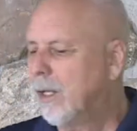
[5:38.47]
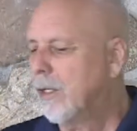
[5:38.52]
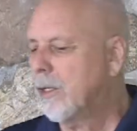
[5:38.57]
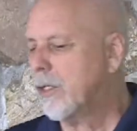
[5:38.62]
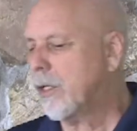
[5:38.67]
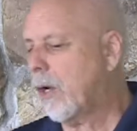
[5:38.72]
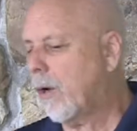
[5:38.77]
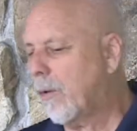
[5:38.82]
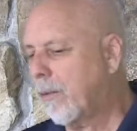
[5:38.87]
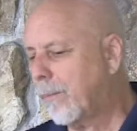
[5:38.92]

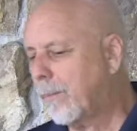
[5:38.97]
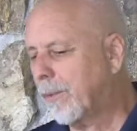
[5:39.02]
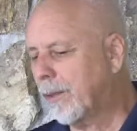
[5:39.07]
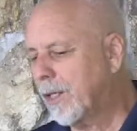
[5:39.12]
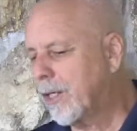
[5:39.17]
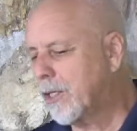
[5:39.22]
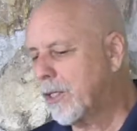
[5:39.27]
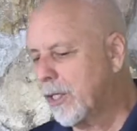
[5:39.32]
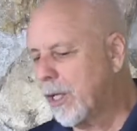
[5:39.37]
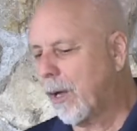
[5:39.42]
So
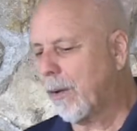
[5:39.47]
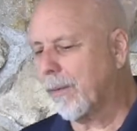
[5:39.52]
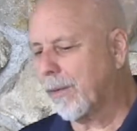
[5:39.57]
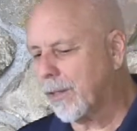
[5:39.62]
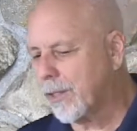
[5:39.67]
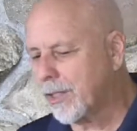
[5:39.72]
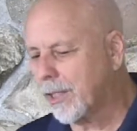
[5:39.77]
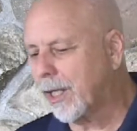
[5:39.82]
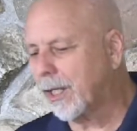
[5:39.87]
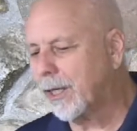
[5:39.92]
please
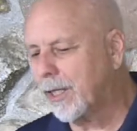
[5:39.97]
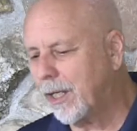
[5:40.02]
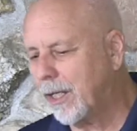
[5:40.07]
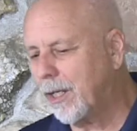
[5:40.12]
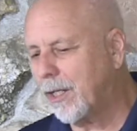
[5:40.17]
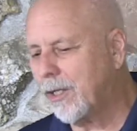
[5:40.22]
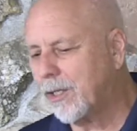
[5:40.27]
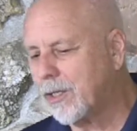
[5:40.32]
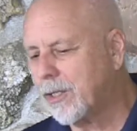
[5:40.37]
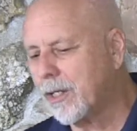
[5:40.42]
notice that
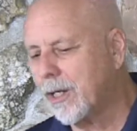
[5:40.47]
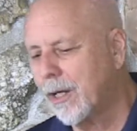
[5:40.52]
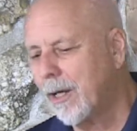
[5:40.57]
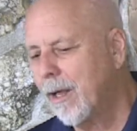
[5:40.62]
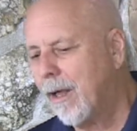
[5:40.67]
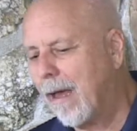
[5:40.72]
these